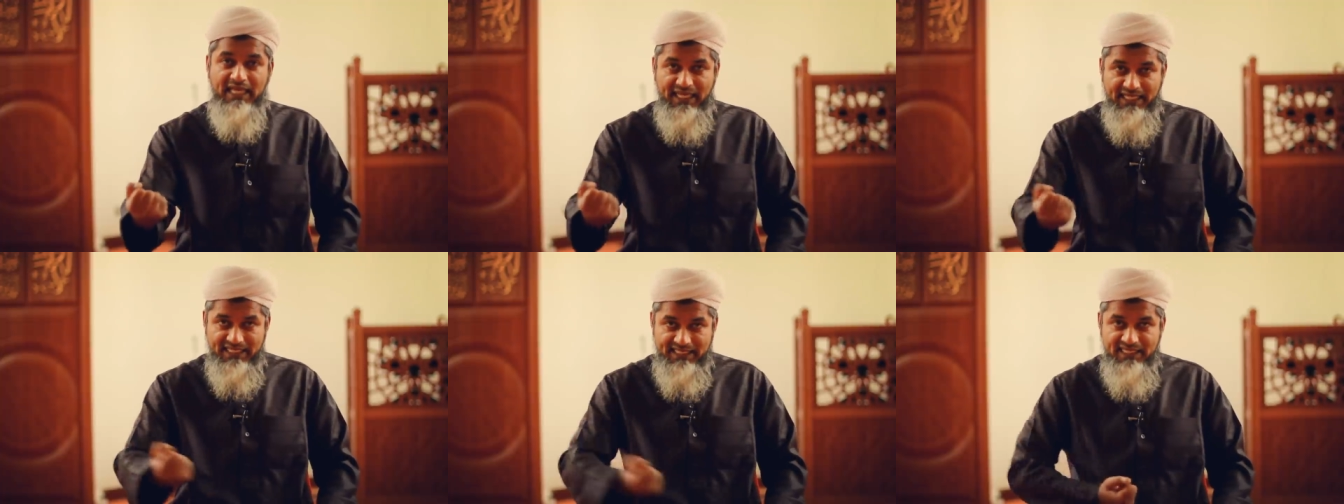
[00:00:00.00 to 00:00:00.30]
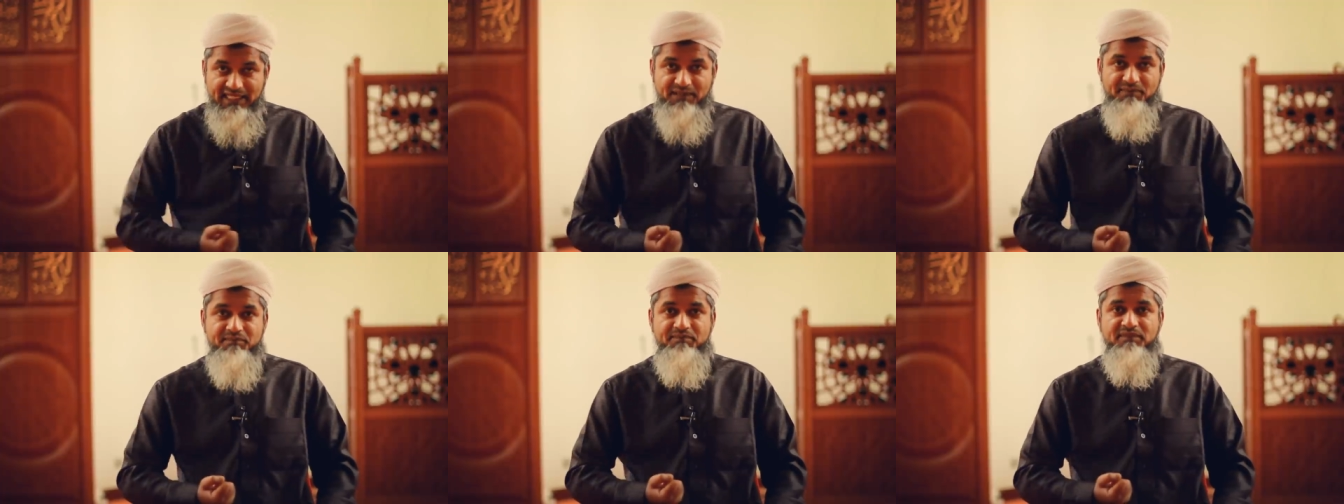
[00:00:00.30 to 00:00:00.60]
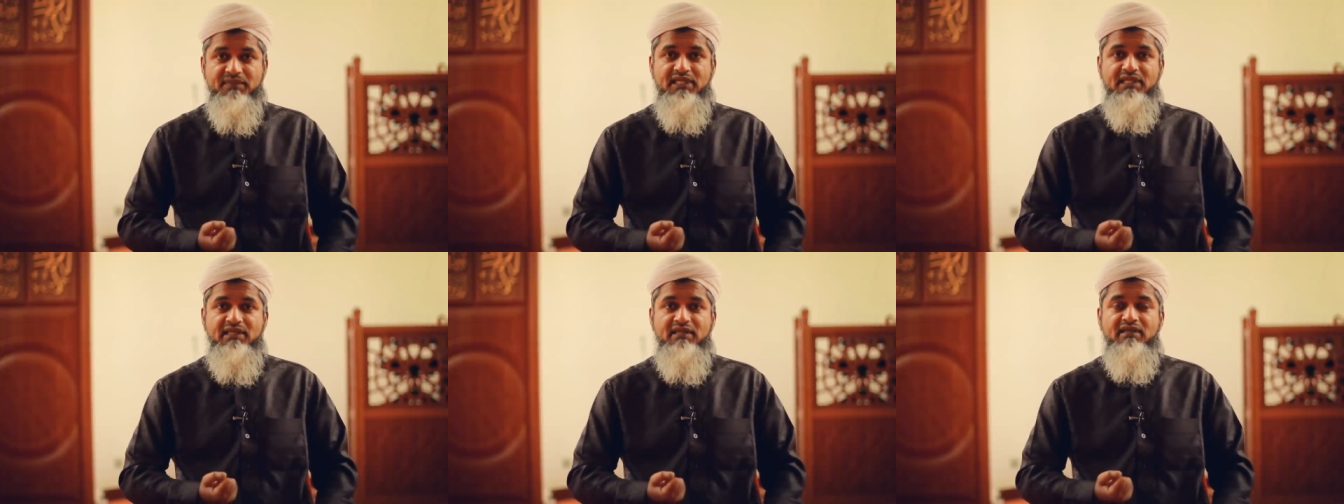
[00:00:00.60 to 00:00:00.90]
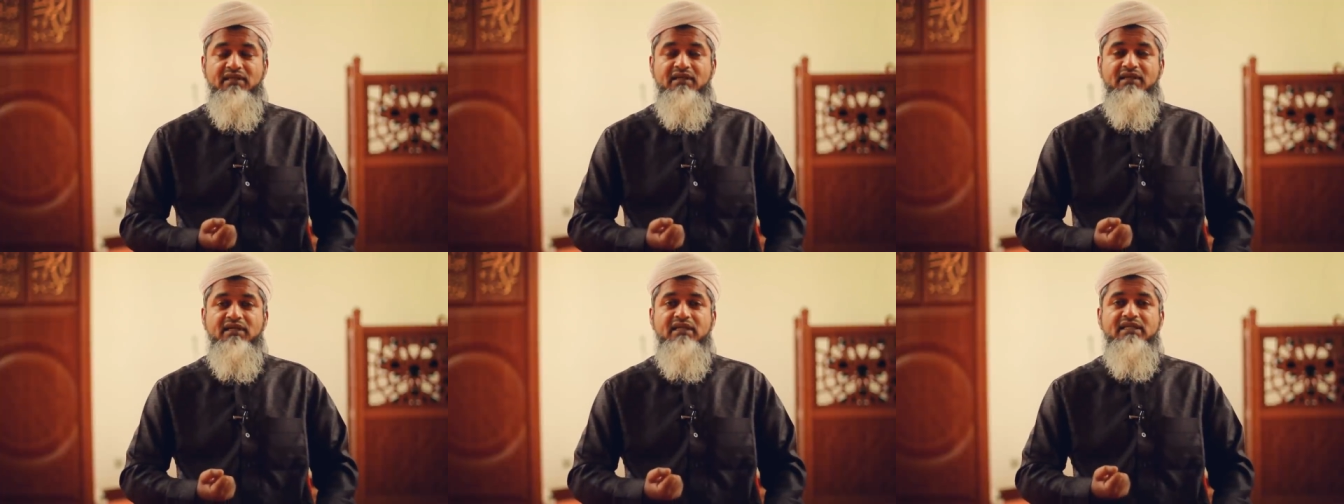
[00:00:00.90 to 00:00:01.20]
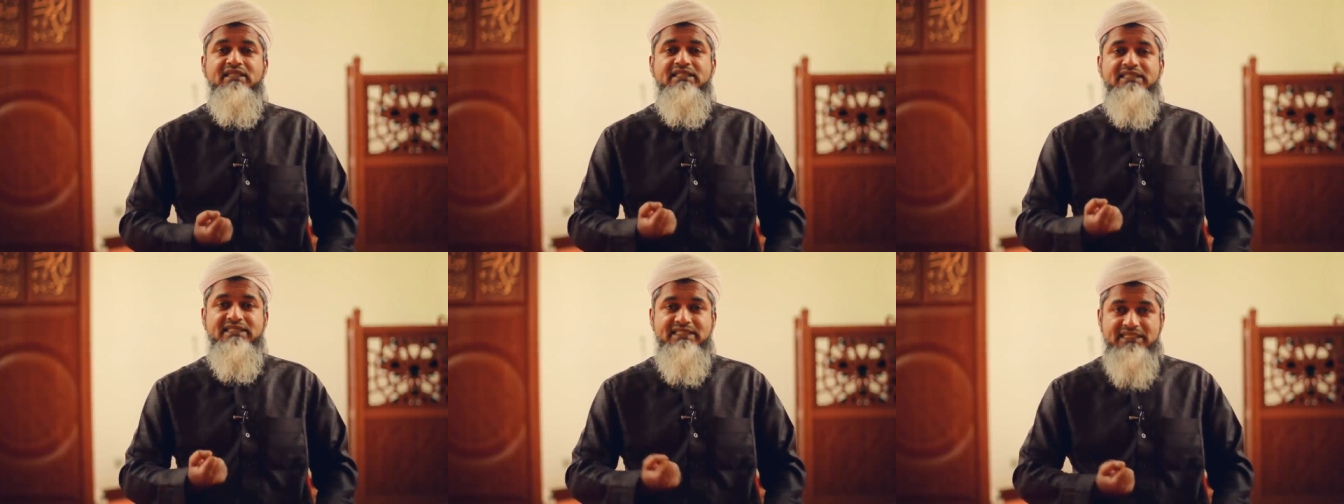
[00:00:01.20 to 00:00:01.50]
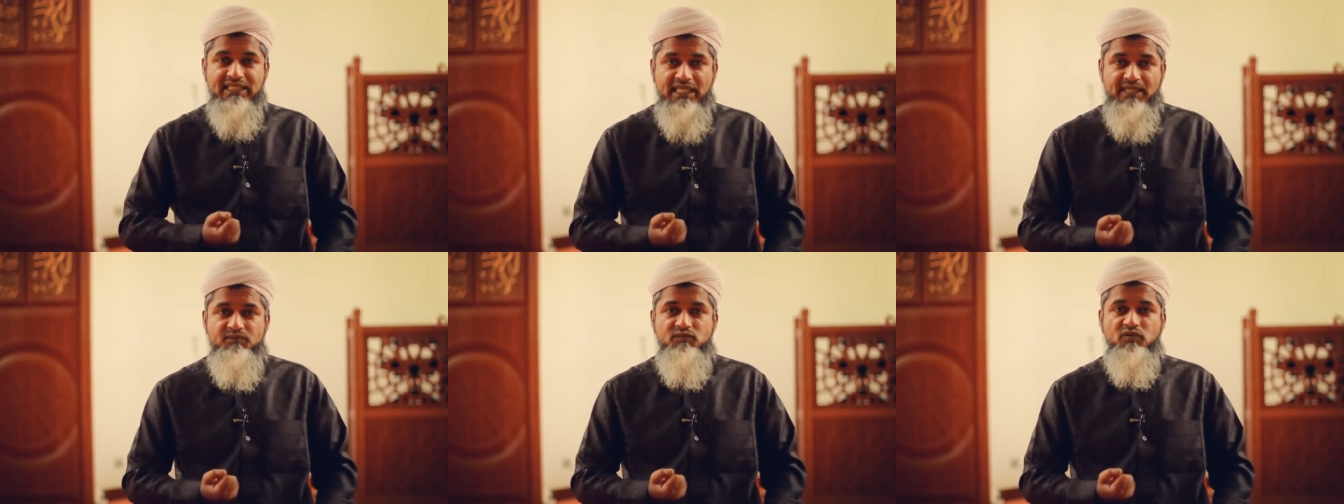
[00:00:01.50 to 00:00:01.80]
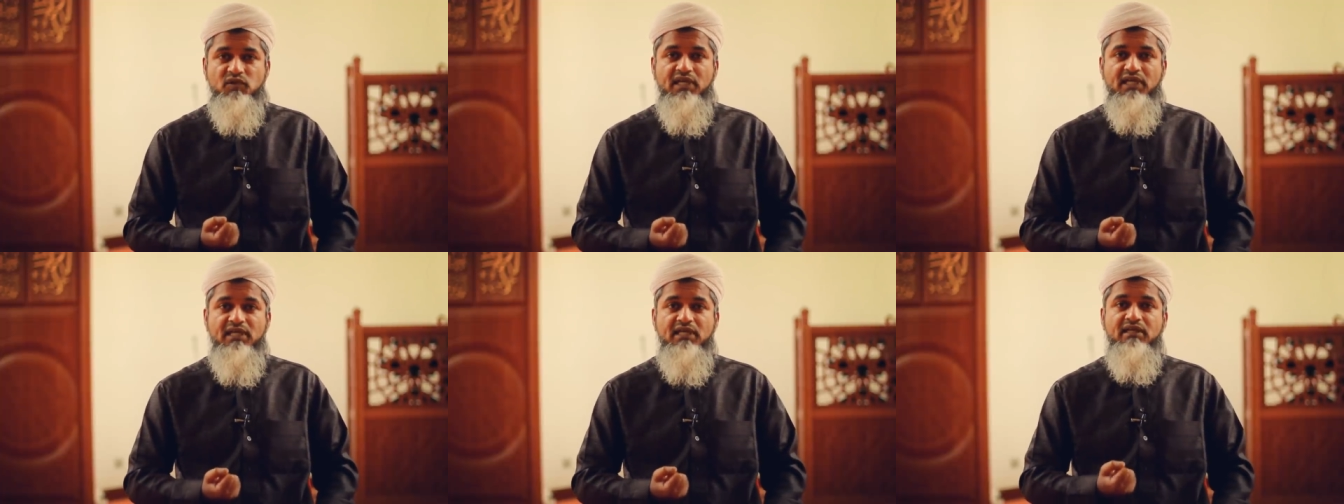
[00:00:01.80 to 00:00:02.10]
and hit me the same
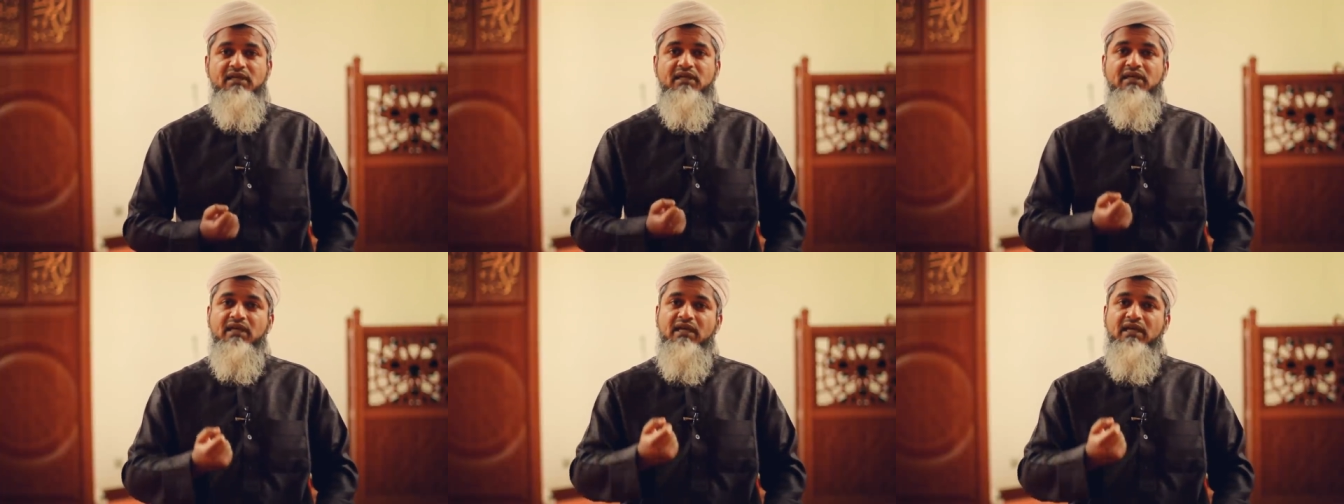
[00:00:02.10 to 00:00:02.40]
way